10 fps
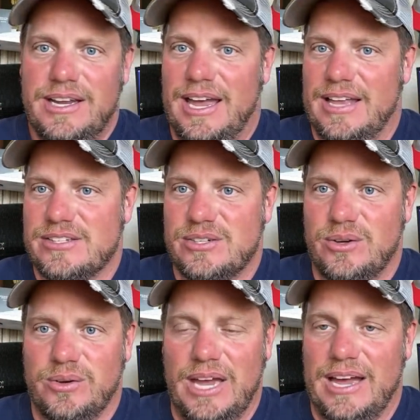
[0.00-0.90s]
And
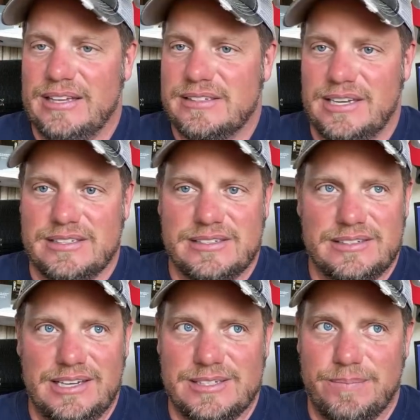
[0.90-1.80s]
so, yeah, it's,
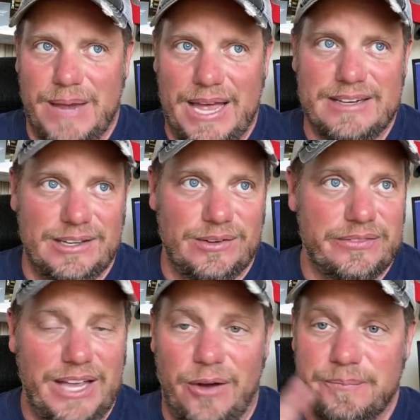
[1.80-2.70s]
it's, it's a bad deal.
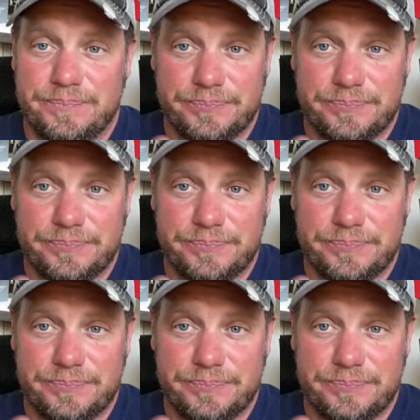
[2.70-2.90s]
Now,